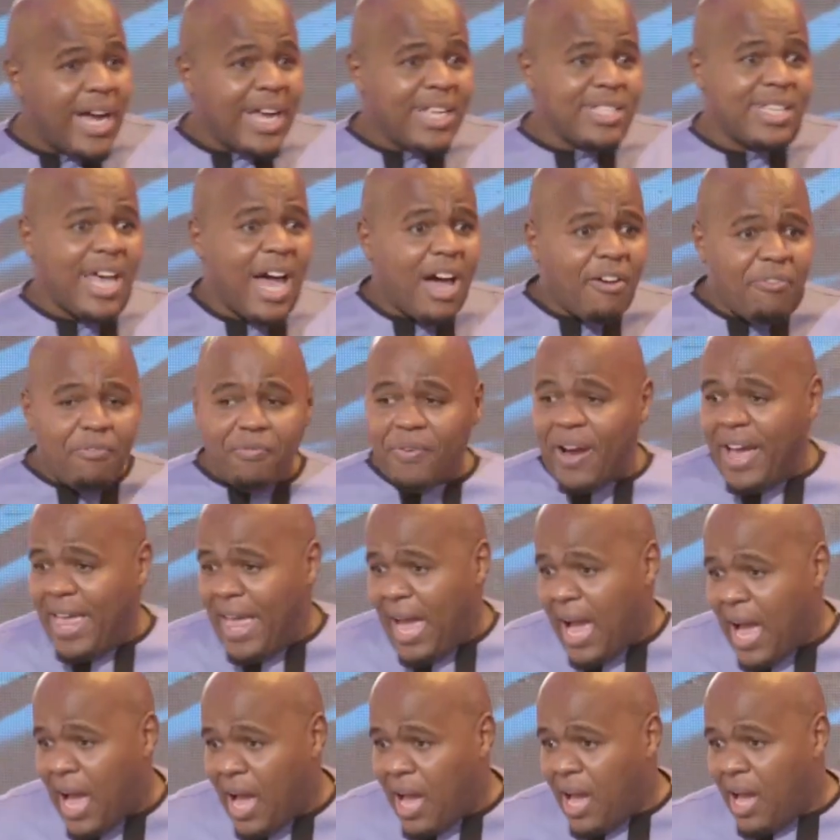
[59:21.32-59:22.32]
have fire.
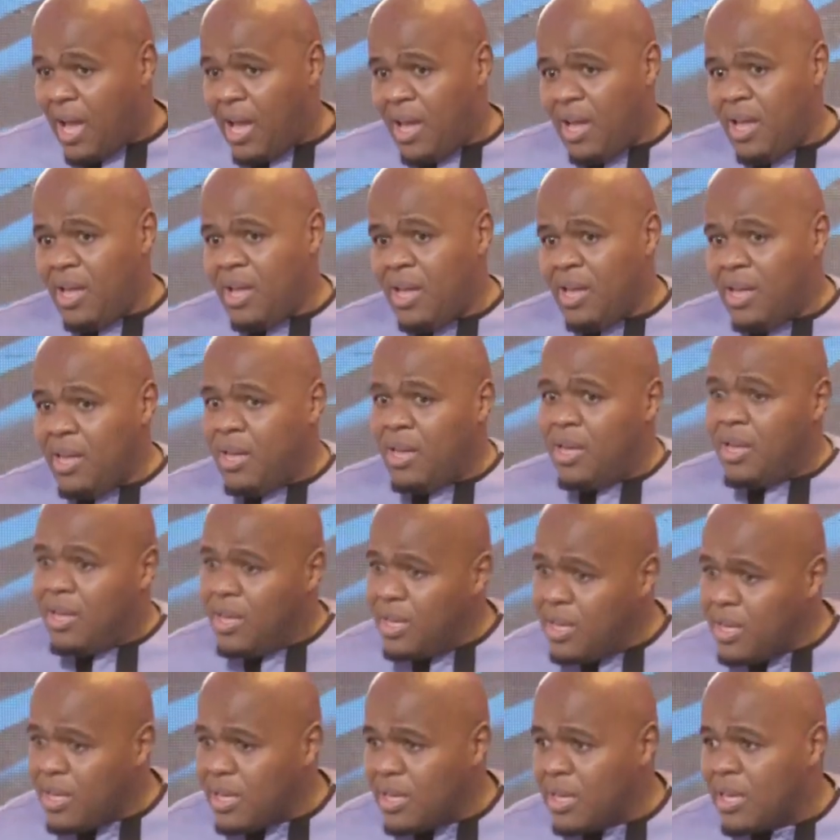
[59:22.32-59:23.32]

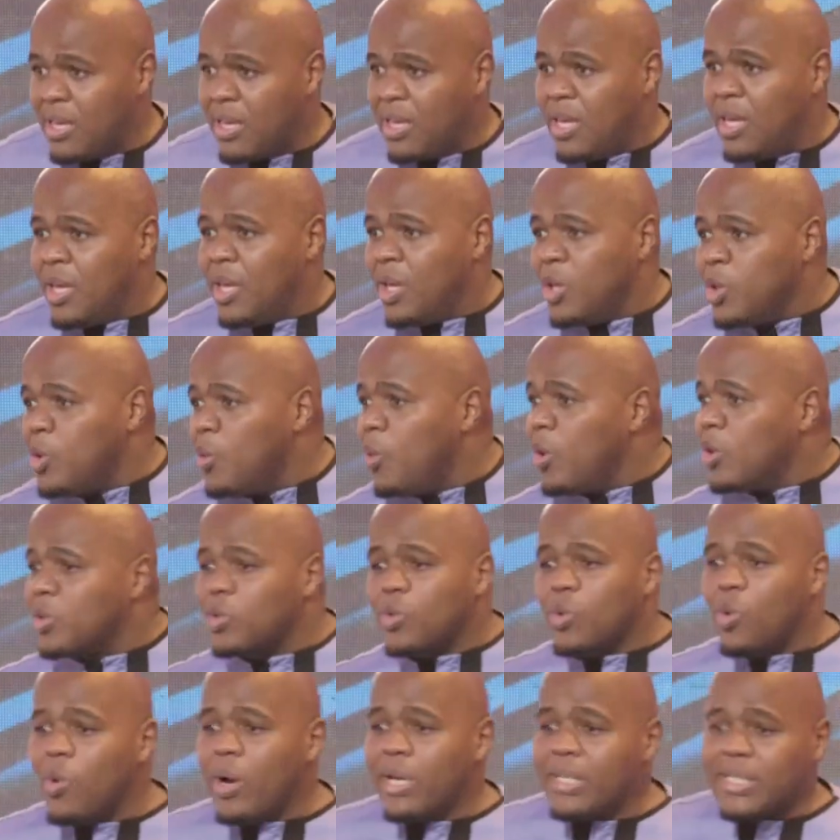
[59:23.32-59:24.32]
Eh? You want to
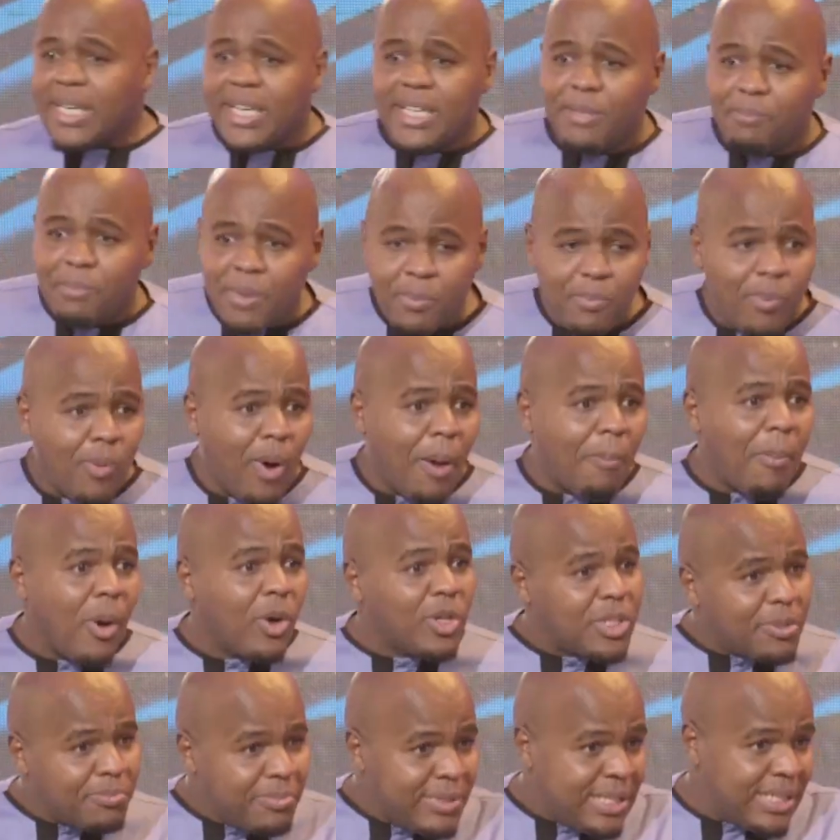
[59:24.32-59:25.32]
go and tell people
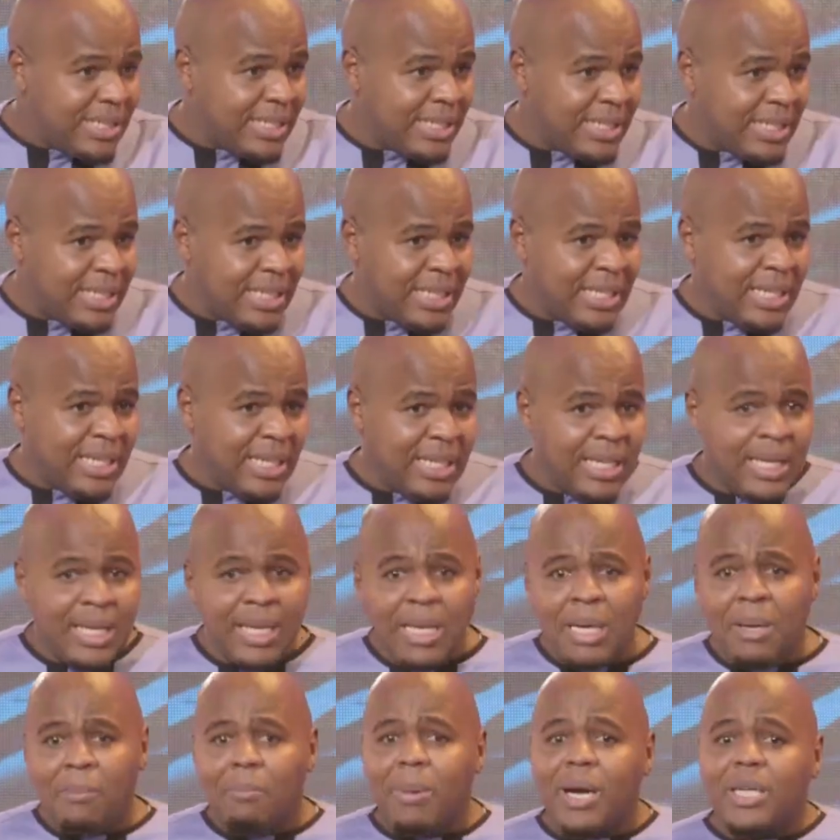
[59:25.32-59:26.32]
about me.
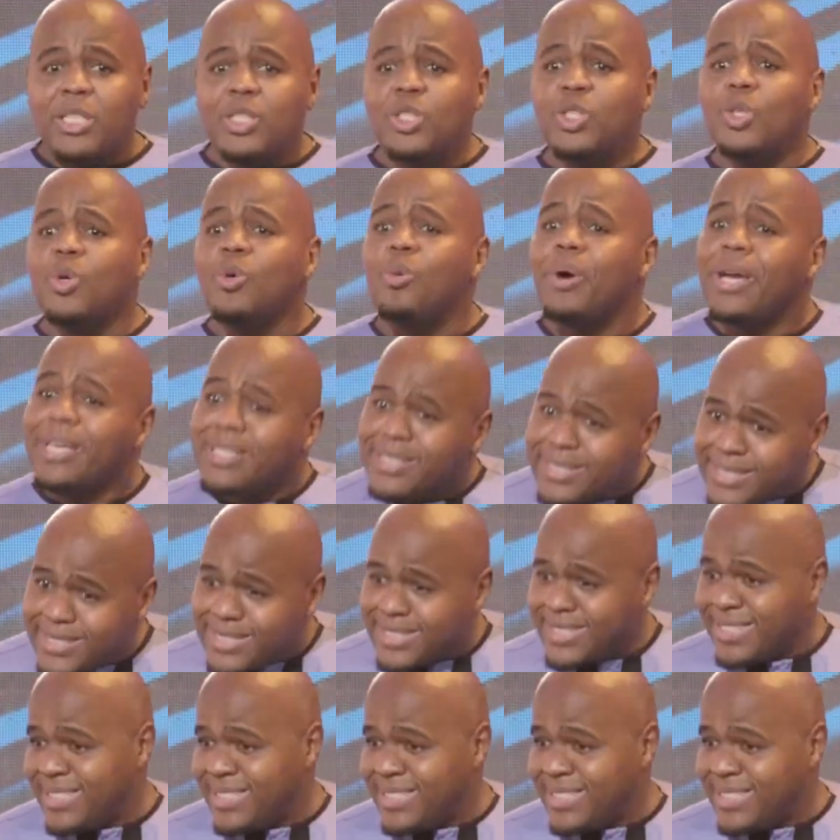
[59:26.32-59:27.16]
But you wait.